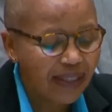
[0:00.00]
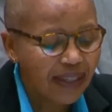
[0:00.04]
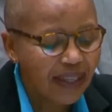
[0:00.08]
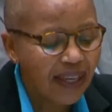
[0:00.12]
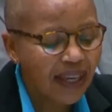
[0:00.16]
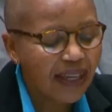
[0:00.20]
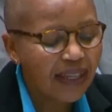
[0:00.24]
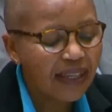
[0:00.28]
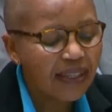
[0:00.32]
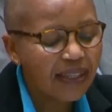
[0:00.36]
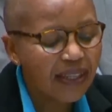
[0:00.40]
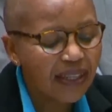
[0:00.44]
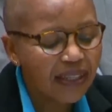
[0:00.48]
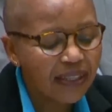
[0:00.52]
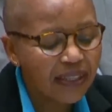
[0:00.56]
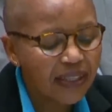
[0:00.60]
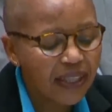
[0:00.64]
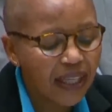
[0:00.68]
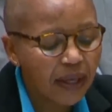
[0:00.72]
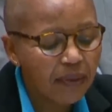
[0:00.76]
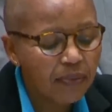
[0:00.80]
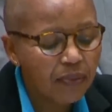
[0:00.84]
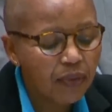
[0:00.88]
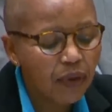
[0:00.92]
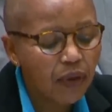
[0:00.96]
and it has
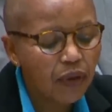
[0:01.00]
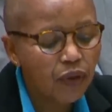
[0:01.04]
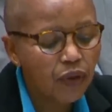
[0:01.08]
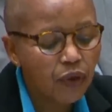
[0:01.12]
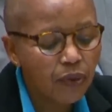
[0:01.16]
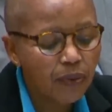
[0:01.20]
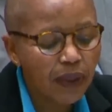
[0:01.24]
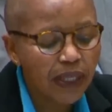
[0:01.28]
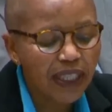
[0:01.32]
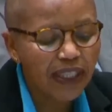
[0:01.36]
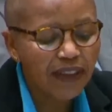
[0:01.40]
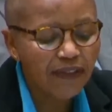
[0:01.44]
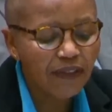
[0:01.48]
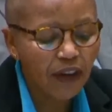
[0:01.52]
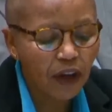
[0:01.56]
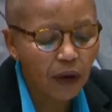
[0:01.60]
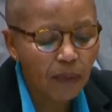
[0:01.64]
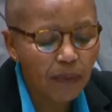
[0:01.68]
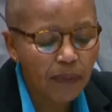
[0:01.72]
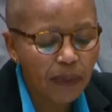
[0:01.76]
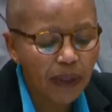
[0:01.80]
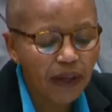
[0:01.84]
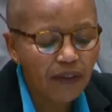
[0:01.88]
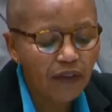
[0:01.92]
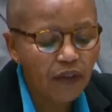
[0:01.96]
championed human
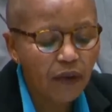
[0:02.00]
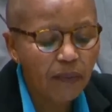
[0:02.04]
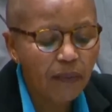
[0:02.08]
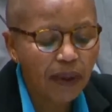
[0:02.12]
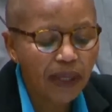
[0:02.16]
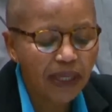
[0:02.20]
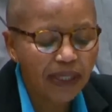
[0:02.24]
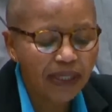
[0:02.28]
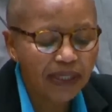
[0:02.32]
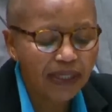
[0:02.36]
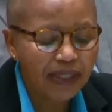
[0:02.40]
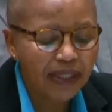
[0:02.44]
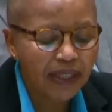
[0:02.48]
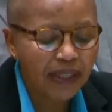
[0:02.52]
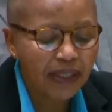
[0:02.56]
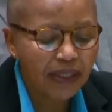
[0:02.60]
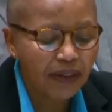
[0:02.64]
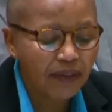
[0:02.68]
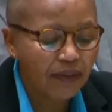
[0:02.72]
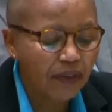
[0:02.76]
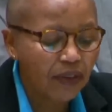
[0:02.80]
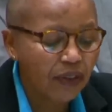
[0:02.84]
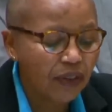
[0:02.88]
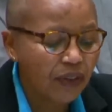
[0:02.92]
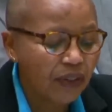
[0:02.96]
development for Palestinian
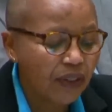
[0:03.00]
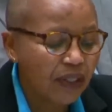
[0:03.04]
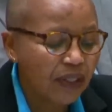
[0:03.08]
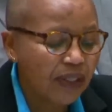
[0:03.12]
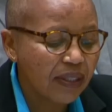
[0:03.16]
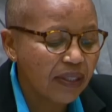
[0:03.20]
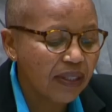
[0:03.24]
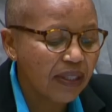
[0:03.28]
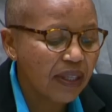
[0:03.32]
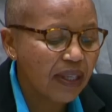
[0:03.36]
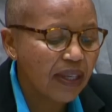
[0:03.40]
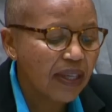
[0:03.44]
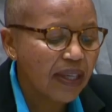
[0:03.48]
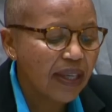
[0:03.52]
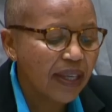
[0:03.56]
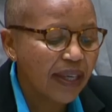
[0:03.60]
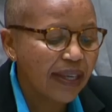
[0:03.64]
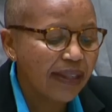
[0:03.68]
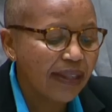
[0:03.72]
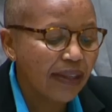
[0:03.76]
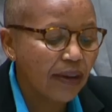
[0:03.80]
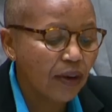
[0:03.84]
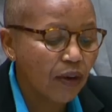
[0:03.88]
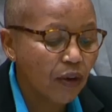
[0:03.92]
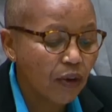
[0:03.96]
refugees in
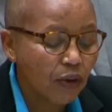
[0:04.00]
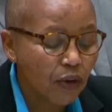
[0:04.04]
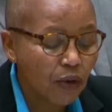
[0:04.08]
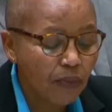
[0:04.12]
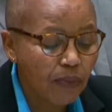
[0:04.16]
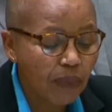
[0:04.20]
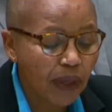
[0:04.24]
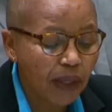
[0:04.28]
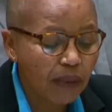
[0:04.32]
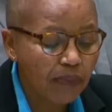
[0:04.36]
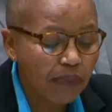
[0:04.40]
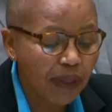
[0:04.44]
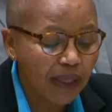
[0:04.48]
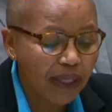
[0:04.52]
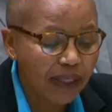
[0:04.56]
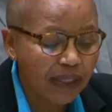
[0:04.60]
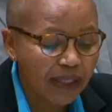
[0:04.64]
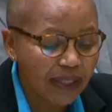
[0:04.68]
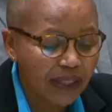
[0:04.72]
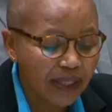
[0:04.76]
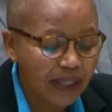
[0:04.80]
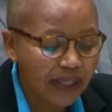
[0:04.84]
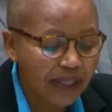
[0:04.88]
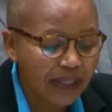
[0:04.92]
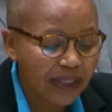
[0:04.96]
the occupied
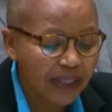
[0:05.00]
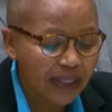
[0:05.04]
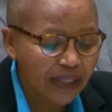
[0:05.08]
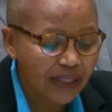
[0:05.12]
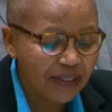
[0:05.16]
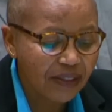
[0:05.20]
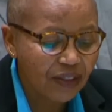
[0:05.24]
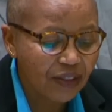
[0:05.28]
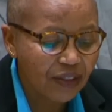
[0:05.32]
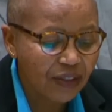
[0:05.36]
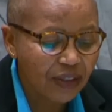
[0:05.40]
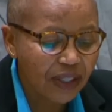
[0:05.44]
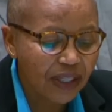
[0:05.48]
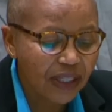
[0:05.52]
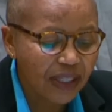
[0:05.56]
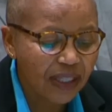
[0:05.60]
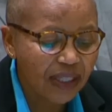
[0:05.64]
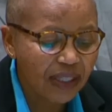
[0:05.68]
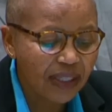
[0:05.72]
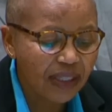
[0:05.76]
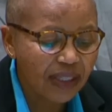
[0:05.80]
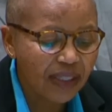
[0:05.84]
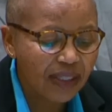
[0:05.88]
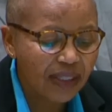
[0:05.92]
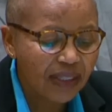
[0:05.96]
Palestinian territory,
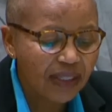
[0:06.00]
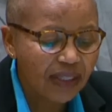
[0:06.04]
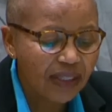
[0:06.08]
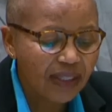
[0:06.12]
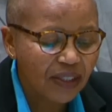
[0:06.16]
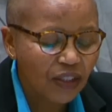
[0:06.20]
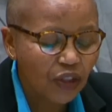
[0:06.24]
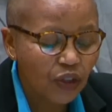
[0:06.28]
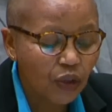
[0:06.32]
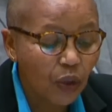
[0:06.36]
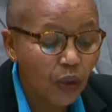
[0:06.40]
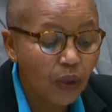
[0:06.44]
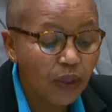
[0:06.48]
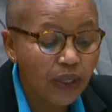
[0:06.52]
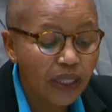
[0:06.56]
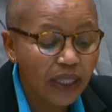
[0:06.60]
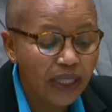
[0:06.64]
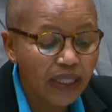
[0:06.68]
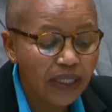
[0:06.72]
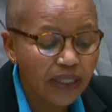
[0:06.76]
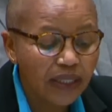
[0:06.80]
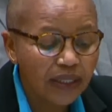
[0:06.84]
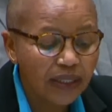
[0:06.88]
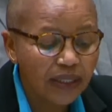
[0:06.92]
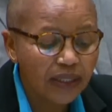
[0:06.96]

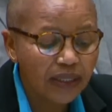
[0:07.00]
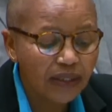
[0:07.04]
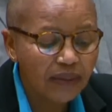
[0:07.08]
Jordan,